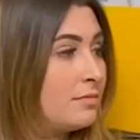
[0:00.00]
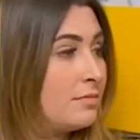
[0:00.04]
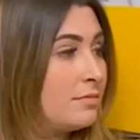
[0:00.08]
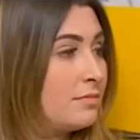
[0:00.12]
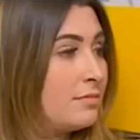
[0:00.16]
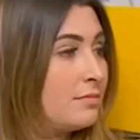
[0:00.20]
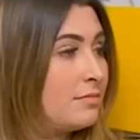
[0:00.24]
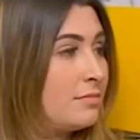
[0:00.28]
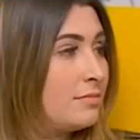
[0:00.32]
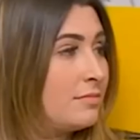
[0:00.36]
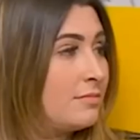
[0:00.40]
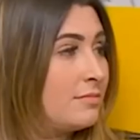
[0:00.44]

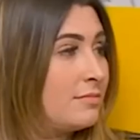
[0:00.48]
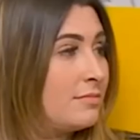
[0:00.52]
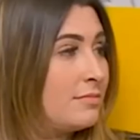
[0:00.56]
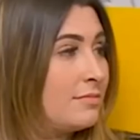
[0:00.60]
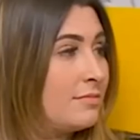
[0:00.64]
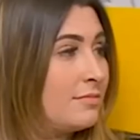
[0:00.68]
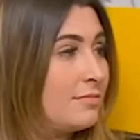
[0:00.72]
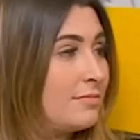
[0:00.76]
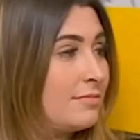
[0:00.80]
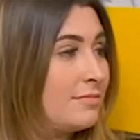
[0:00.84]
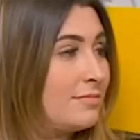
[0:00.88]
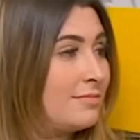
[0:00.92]

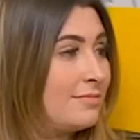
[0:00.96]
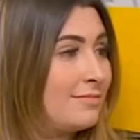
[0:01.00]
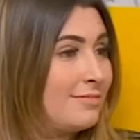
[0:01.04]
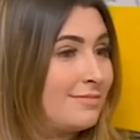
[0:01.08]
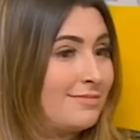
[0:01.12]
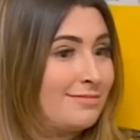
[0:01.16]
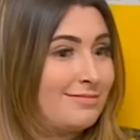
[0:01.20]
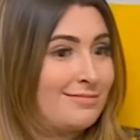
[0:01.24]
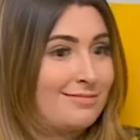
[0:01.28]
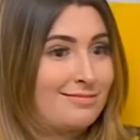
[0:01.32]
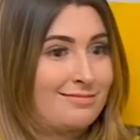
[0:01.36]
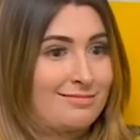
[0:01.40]

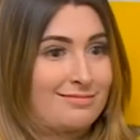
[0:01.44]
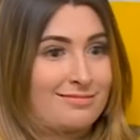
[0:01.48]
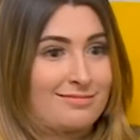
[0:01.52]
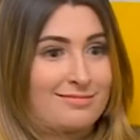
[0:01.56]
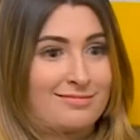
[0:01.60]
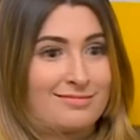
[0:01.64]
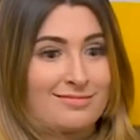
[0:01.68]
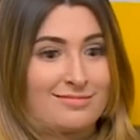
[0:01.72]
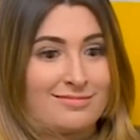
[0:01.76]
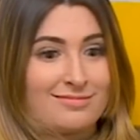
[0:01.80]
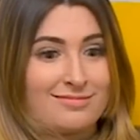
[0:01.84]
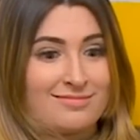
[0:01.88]

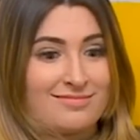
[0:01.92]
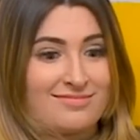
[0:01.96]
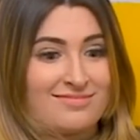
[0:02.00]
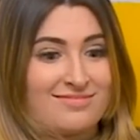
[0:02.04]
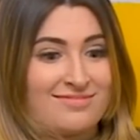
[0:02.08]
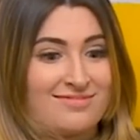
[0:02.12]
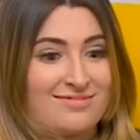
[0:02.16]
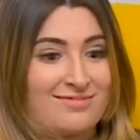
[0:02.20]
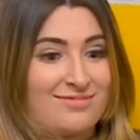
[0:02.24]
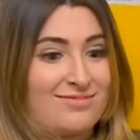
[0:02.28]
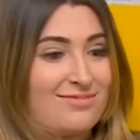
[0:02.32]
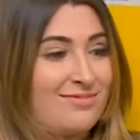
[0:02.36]

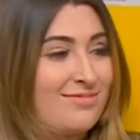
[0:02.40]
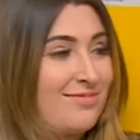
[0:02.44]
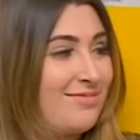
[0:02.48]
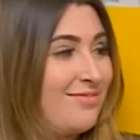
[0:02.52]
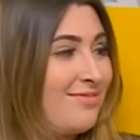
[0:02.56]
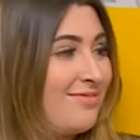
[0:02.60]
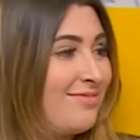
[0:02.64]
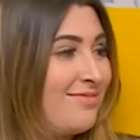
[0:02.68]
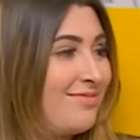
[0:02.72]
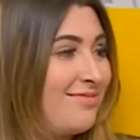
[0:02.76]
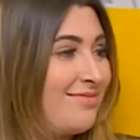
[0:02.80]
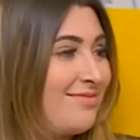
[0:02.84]

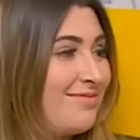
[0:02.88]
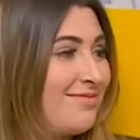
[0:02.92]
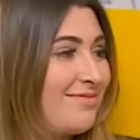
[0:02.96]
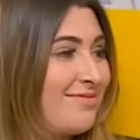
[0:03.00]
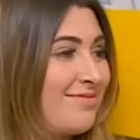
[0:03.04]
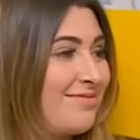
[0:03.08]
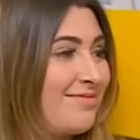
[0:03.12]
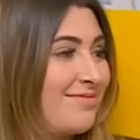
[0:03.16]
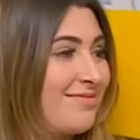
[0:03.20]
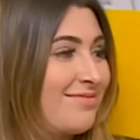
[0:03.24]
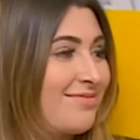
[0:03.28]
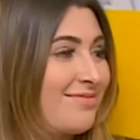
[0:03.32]

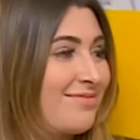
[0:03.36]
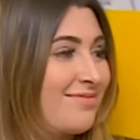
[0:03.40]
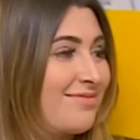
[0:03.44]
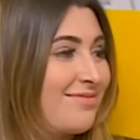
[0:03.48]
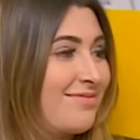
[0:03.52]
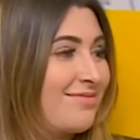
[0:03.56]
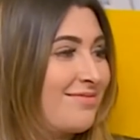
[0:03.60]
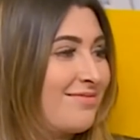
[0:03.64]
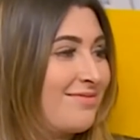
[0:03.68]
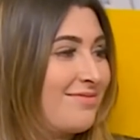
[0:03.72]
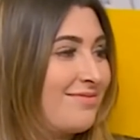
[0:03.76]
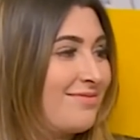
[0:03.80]

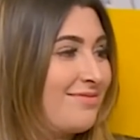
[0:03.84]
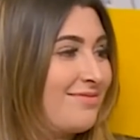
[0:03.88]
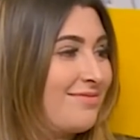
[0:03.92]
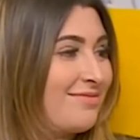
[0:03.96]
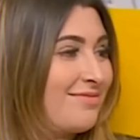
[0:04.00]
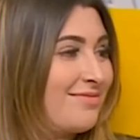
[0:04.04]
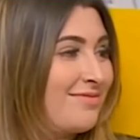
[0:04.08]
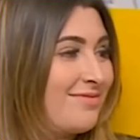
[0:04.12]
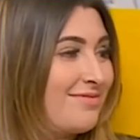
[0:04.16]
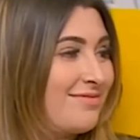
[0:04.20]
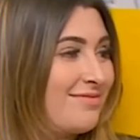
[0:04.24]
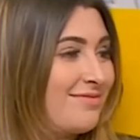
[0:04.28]

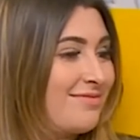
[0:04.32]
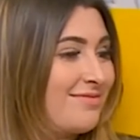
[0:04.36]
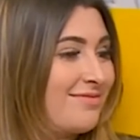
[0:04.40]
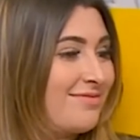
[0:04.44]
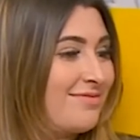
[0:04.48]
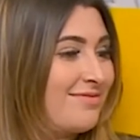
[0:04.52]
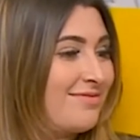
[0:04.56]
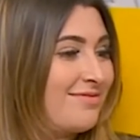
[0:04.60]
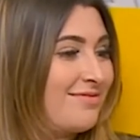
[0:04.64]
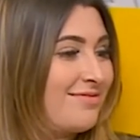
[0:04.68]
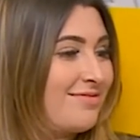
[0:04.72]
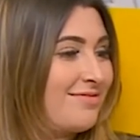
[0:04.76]

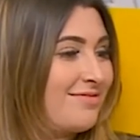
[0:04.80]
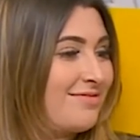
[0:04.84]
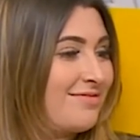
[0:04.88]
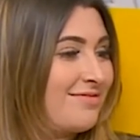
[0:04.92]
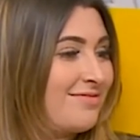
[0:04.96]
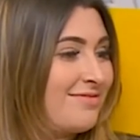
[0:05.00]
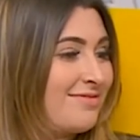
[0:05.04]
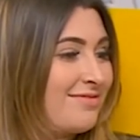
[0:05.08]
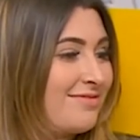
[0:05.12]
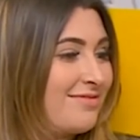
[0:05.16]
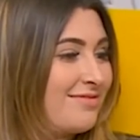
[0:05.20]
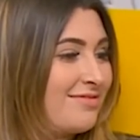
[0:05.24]

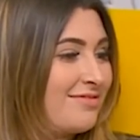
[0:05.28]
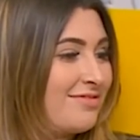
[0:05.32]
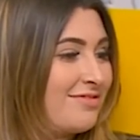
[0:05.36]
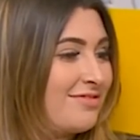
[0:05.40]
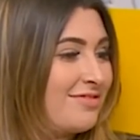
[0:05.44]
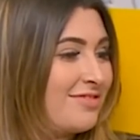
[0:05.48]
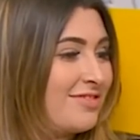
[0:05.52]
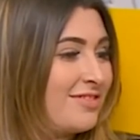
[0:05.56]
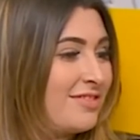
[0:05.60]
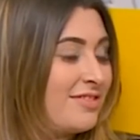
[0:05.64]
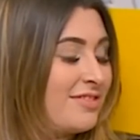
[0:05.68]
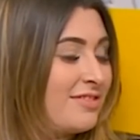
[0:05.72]

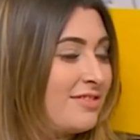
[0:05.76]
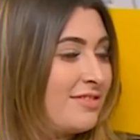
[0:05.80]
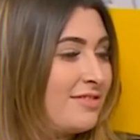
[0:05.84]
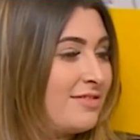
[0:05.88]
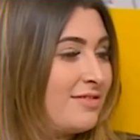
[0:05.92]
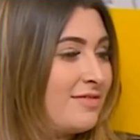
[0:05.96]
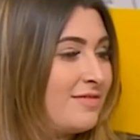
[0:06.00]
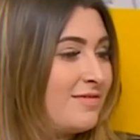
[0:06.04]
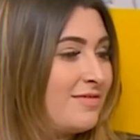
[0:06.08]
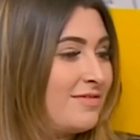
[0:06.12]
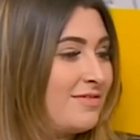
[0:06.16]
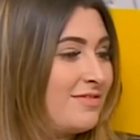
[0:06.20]

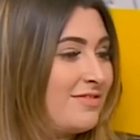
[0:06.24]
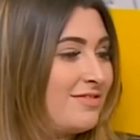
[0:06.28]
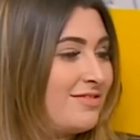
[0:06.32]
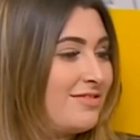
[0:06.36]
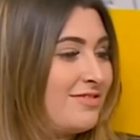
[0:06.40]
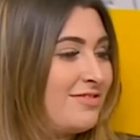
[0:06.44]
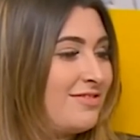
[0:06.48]
[no speech]